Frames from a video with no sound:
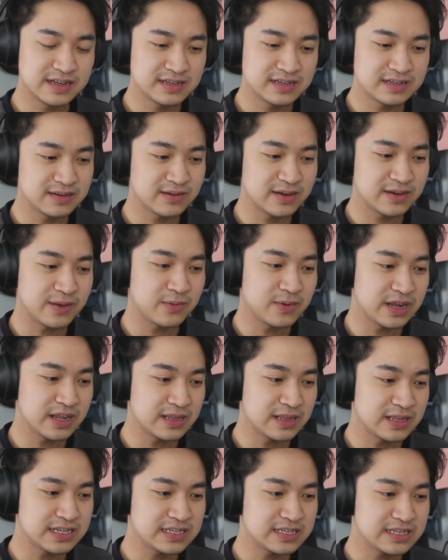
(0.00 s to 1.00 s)
okay, wait,
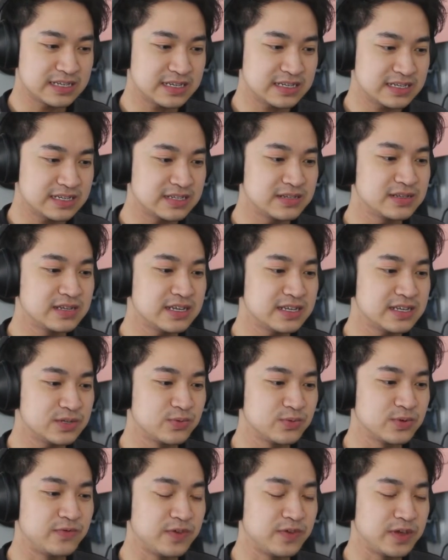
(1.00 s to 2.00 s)
let's, let's, let's
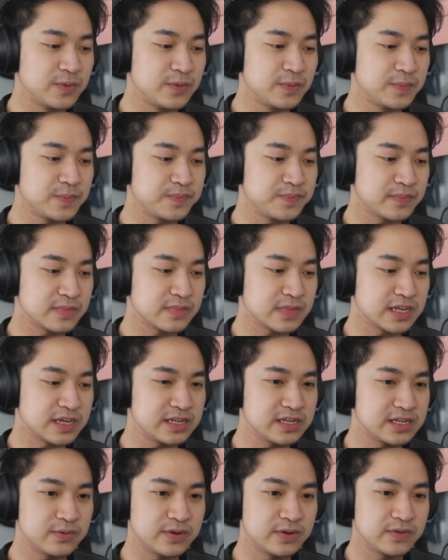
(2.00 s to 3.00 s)
review.
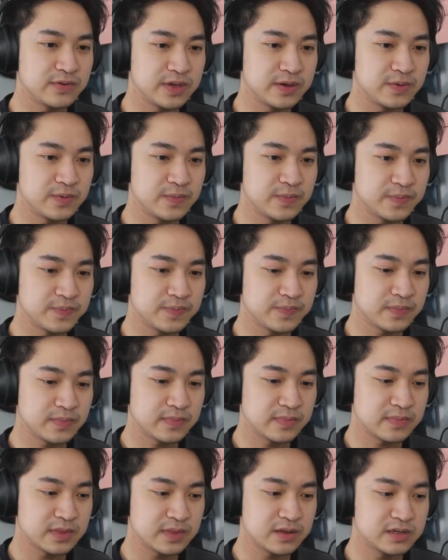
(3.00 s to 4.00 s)
Let's review.
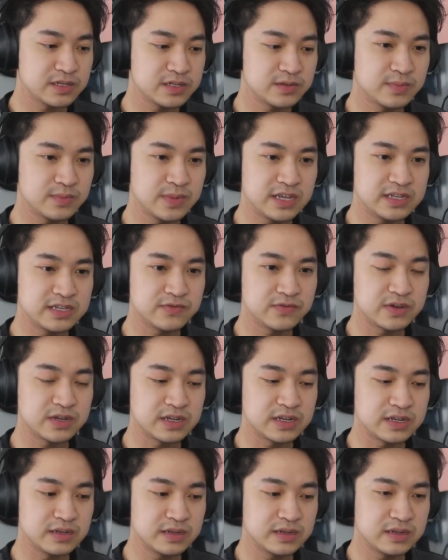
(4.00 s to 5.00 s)
There's so many
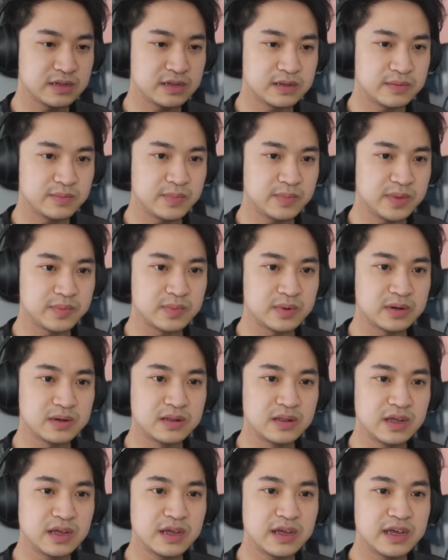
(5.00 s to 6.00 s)
different people.
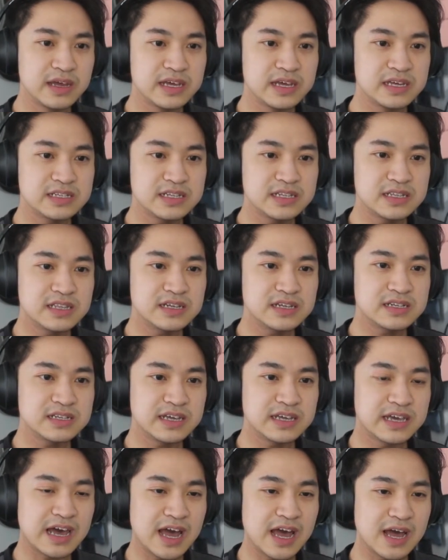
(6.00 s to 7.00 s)
Isn't this
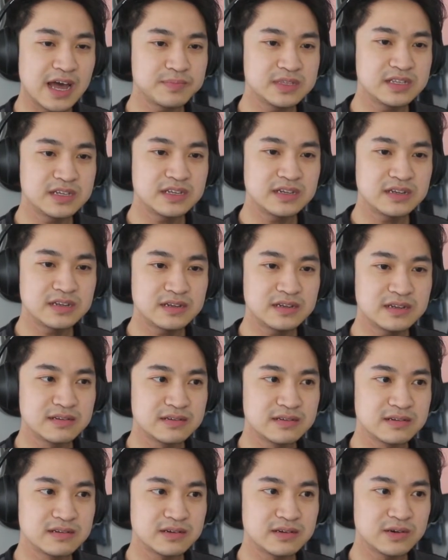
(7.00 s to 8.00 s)
Captain?
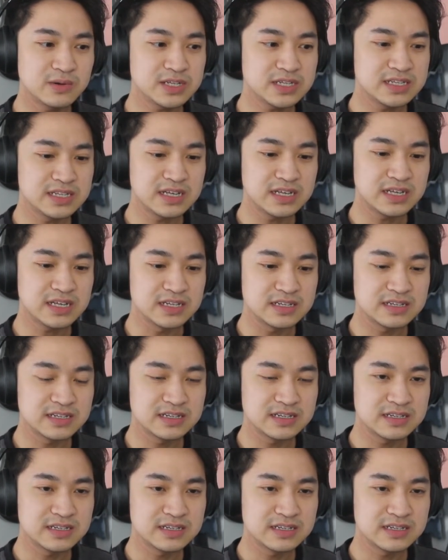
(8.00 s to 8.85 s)
Who is this?